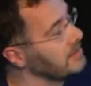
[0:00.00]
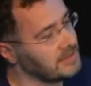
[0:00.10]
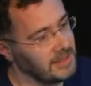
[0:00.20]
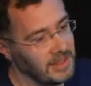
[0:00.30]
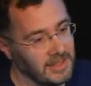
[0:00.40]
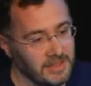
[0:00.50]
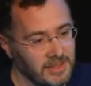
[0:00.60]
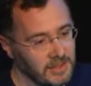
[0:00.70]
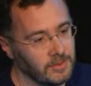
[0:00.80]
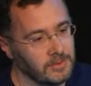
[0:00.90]
setting, I don't
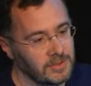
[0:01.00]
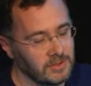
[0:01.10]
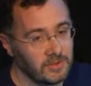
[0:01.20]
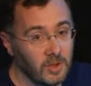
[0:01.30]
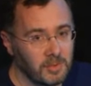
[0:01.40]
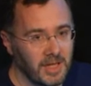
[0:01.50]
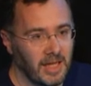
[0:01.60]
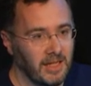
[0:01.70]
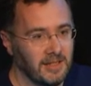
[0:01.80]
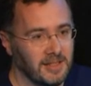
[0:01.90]
know. So the top
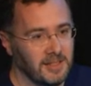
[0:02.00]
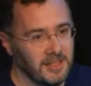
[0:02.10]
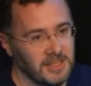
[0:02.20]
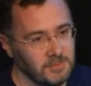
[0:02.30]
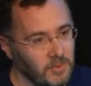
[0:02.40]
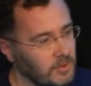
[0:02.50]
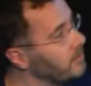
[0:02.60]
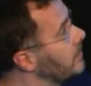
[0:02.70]
K is more, for